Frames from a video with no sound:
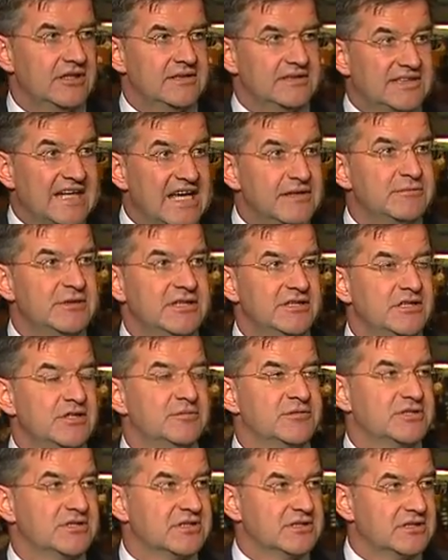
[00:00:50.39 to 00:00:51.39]
timely
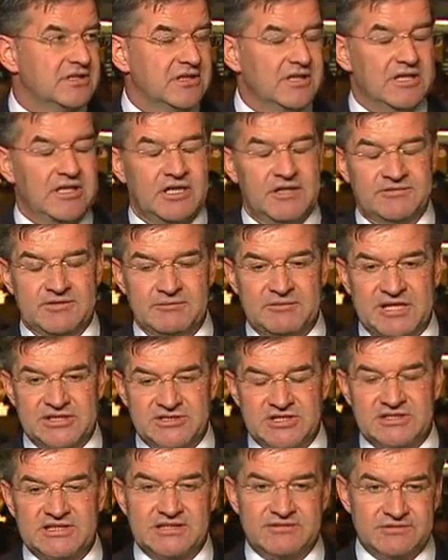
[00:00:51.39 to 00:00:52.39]
adoption of a
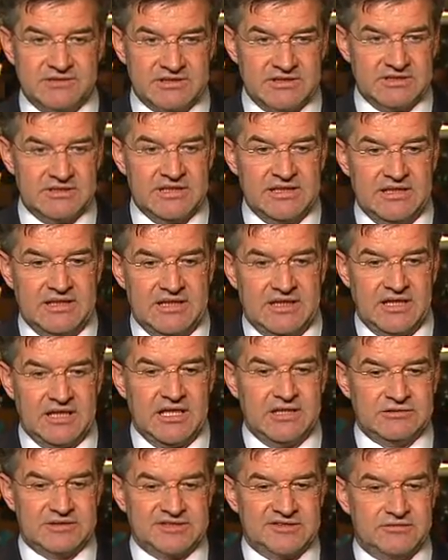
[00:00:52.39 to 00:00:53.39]
budget that will
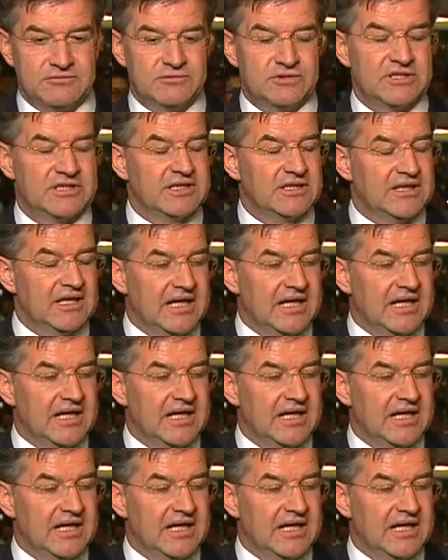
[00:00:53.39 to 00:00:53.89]
allow us to work.